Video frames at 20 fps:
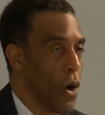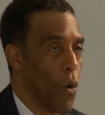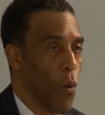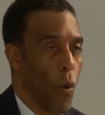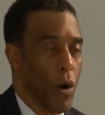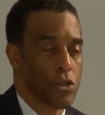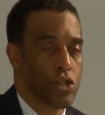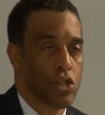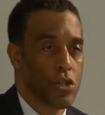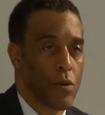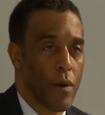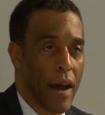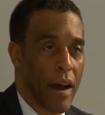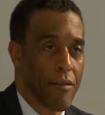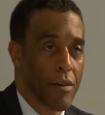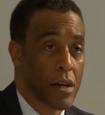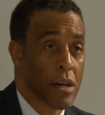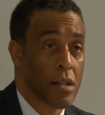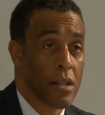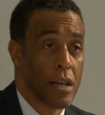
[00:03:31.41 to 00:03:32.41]
Once you
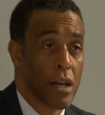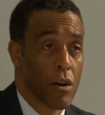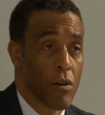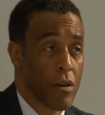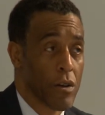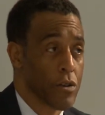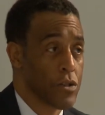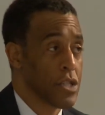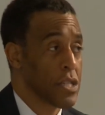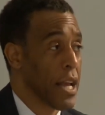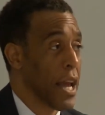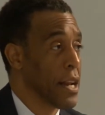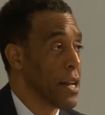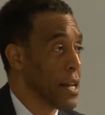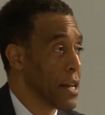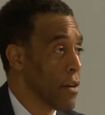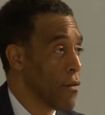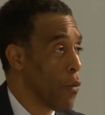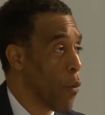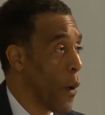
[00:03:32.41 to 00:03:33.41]
have a clear
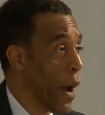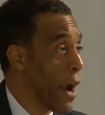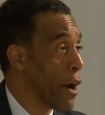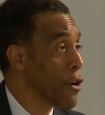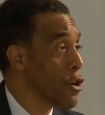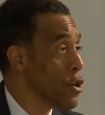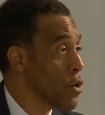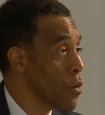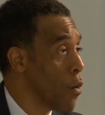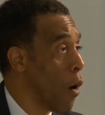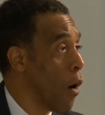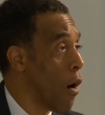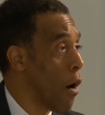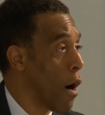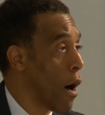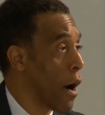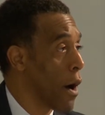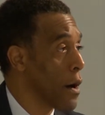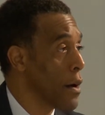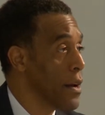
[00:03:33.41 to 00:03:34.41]
understanding of where you
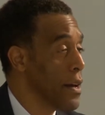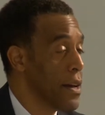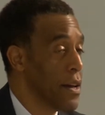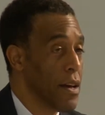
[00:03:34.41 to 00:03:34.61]
are,